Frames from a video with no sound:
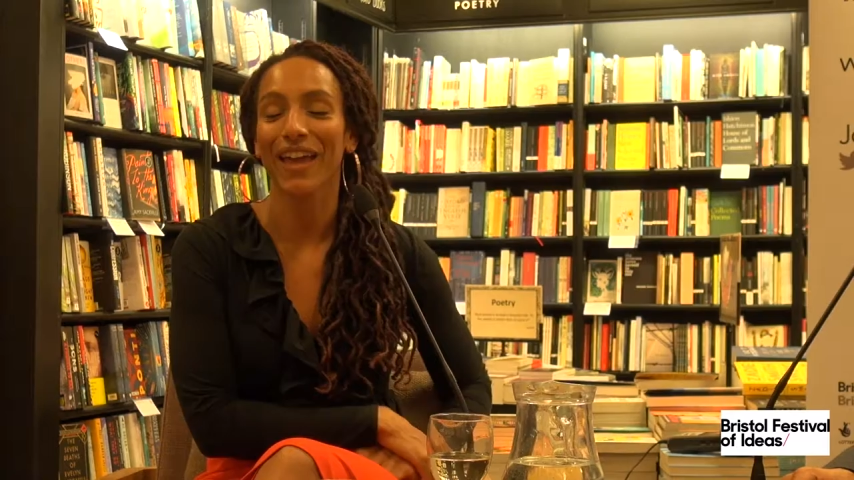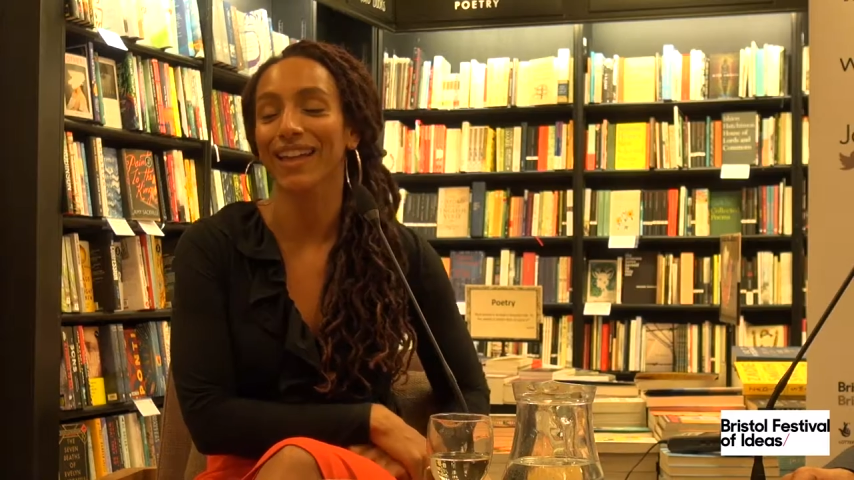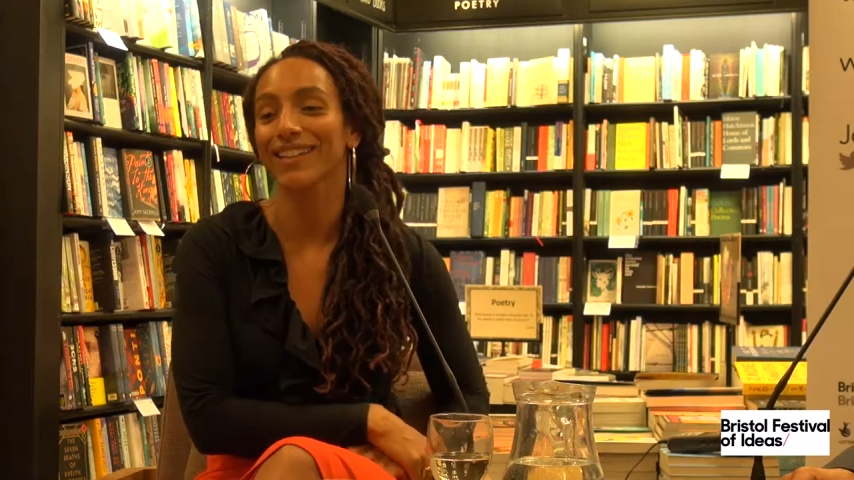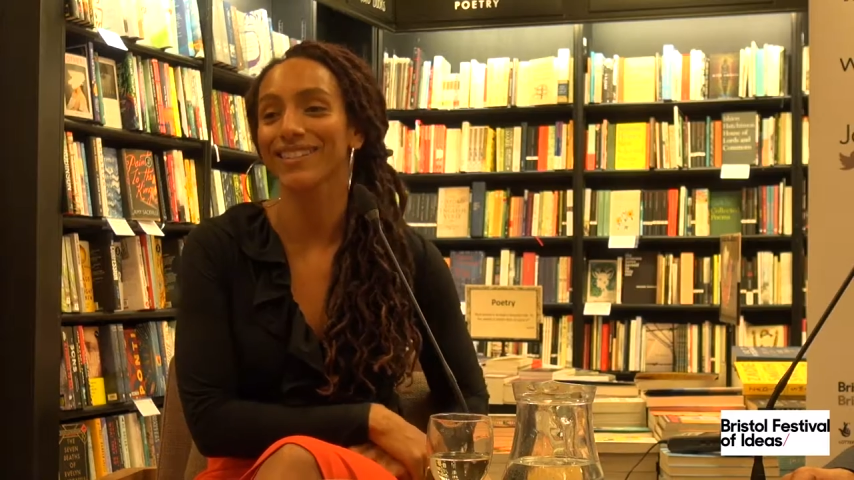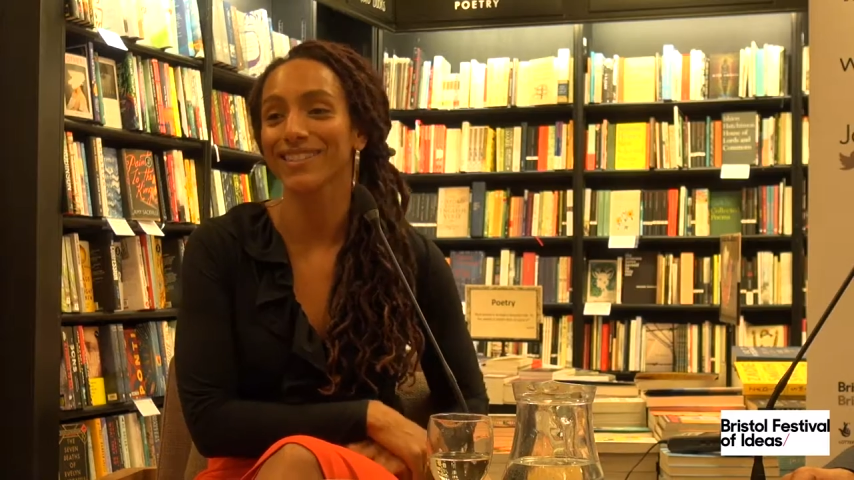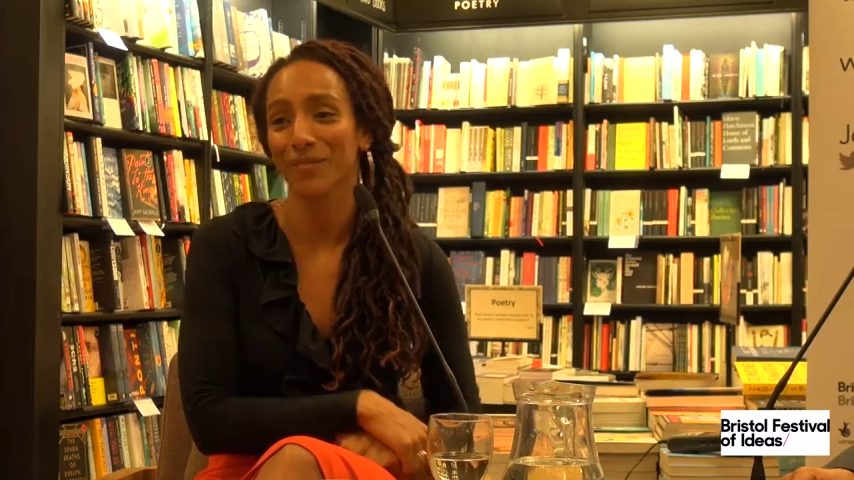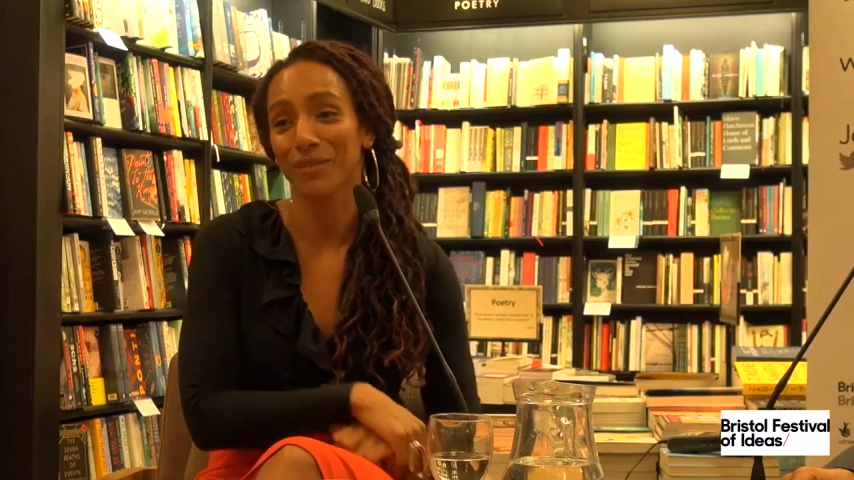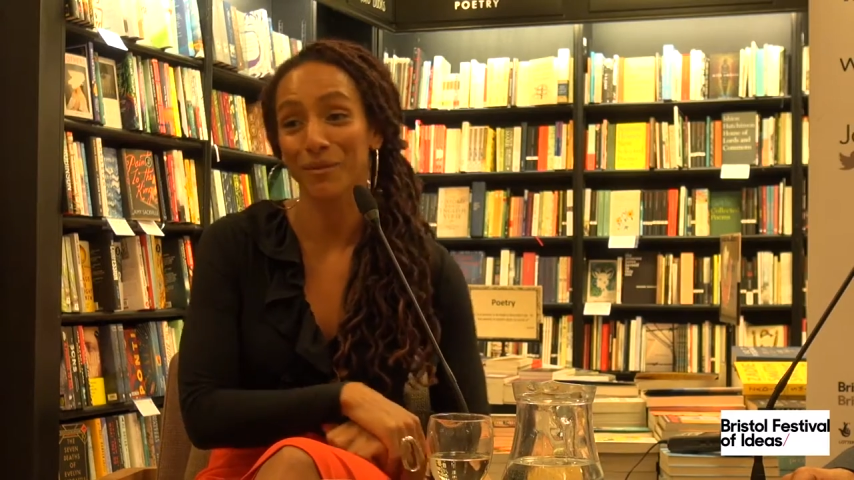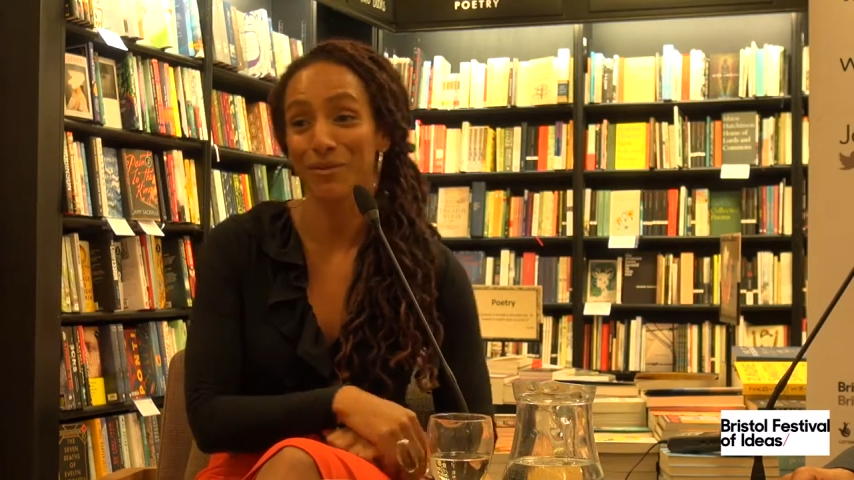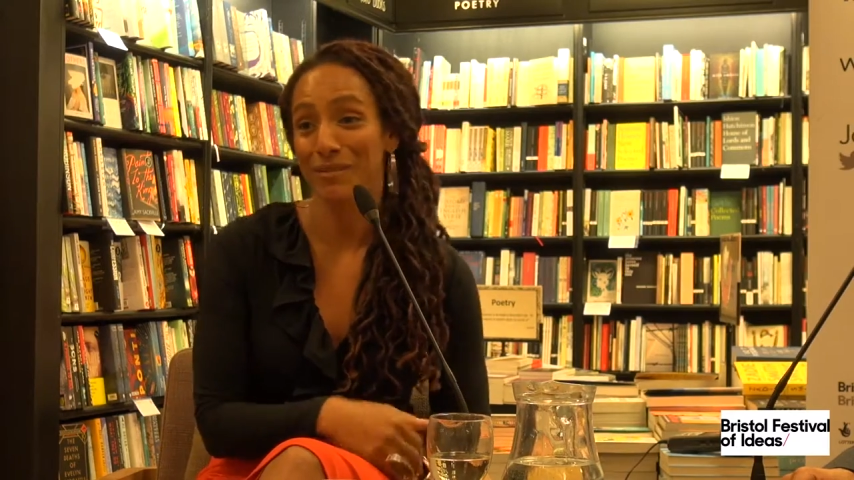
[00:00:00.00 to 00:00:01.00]
and
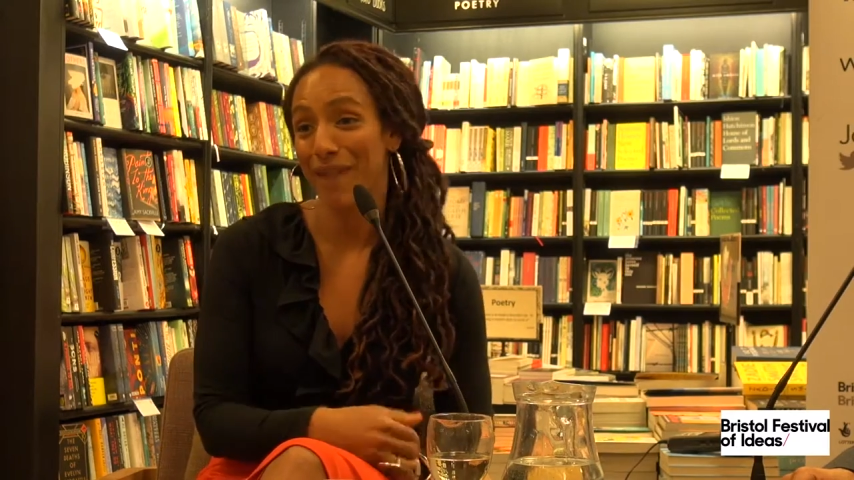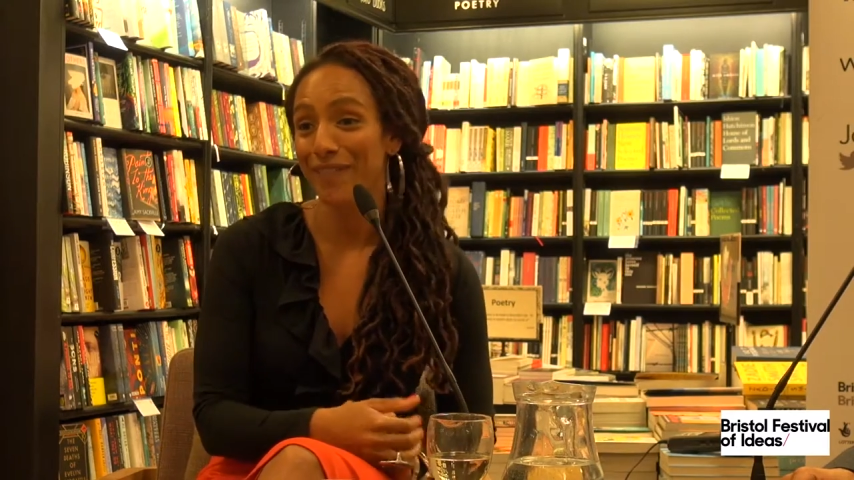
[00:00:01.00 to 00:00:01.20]
sometimes really